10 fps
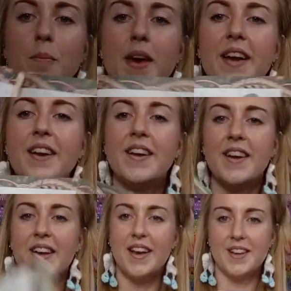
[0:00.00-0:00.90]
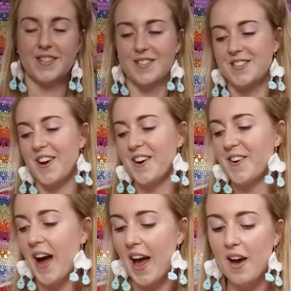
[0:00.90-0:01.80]
them in.
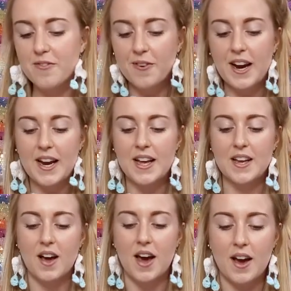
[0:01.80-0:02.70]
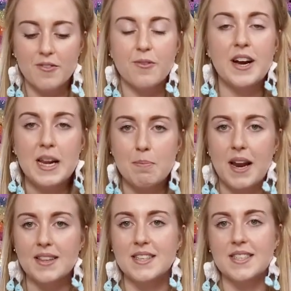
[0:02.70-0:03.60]
So I have really, I have really
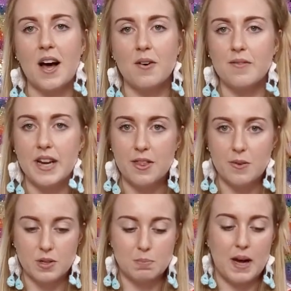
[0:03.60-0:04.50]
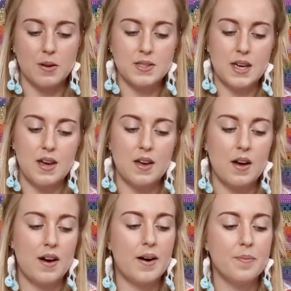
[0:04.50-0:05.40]
planned this out and really thought about
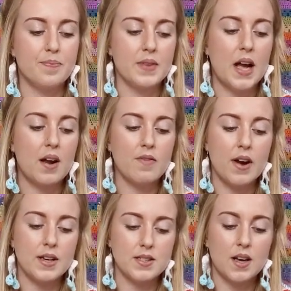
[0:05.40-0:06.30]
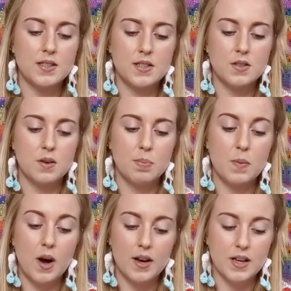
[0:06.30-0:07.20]
it um, and I'm very excited to
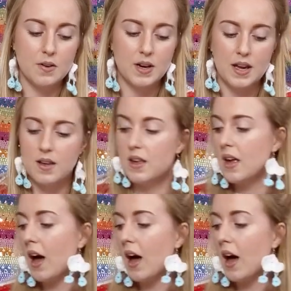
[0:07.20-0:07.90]
be working on it.